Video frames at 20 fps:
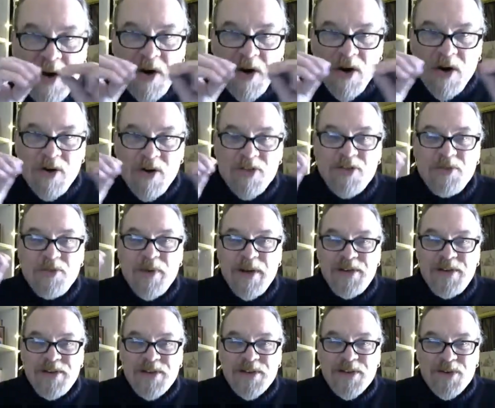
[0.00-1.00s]
all the way
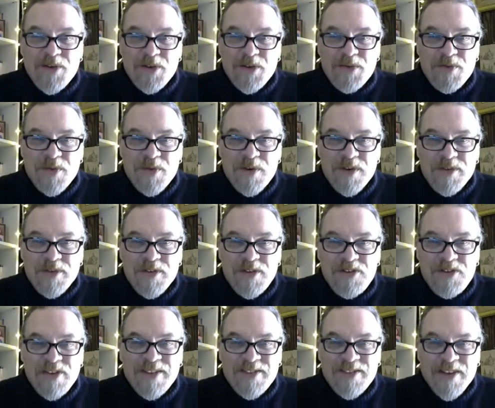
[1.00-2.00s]
to the known world, the
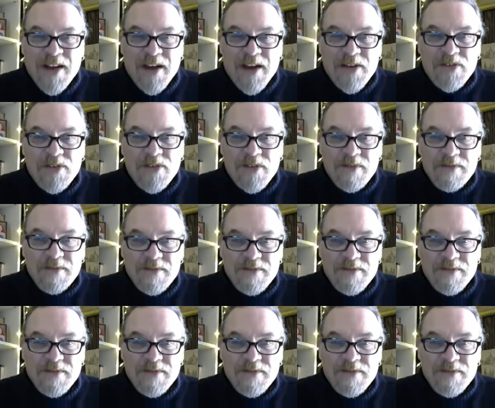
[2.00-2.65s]
Gentiles.